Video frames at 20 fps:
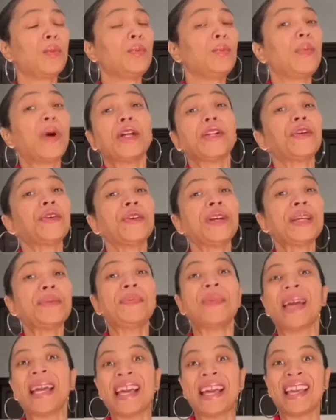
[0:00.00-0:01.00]
buttery
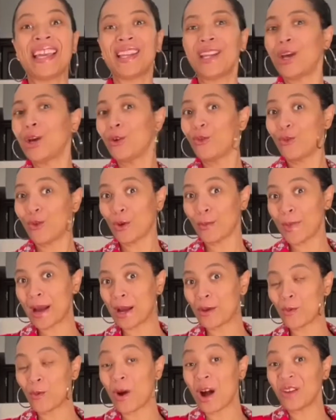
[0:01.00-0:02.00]
bed for my
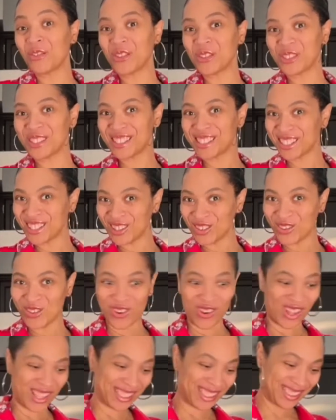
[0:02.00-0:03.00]
waffles to go
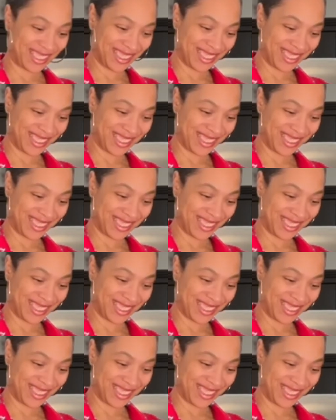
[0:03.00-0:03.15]
on.